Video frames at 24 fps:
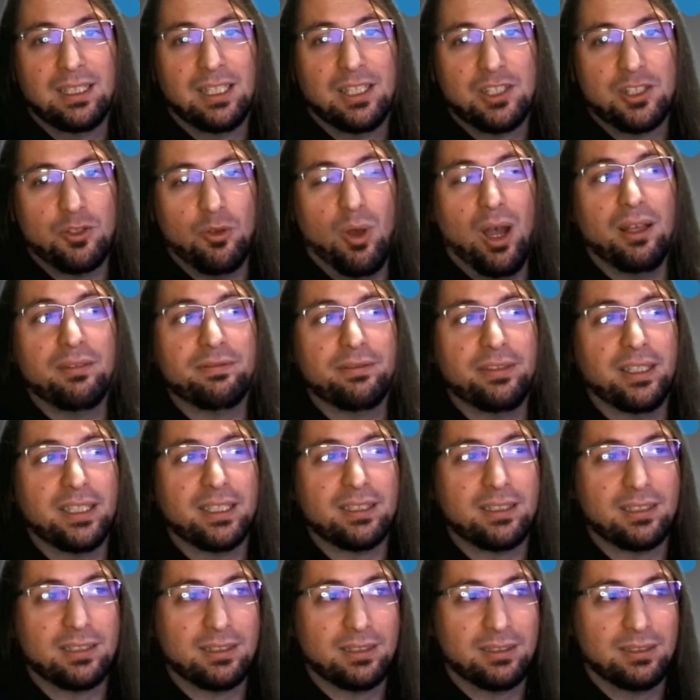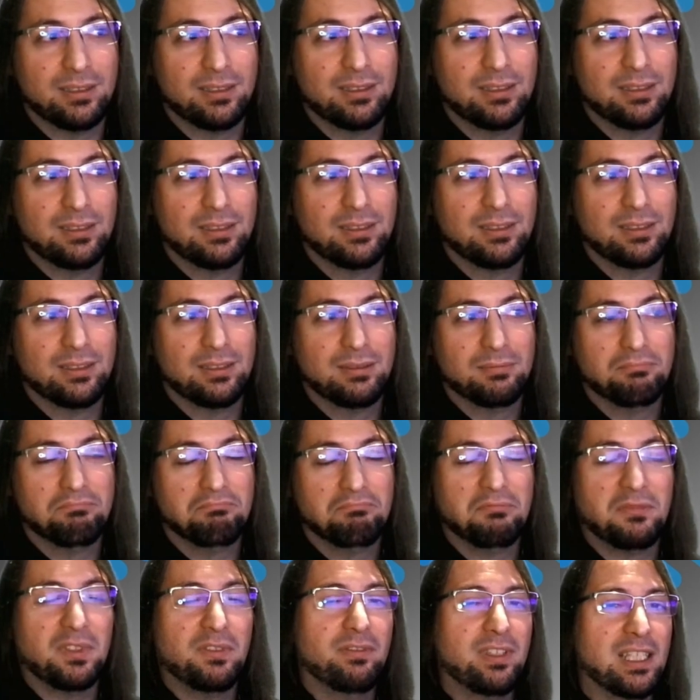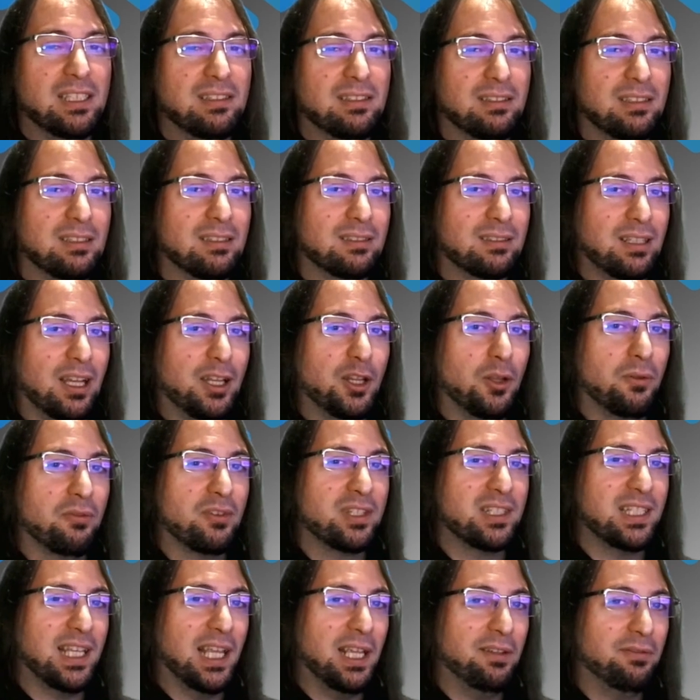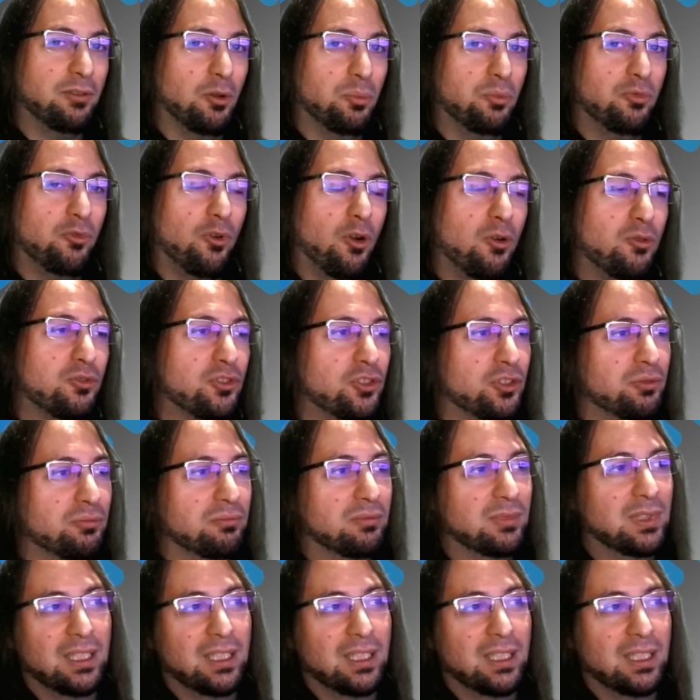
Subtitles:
So I think this is kind of a safe approach.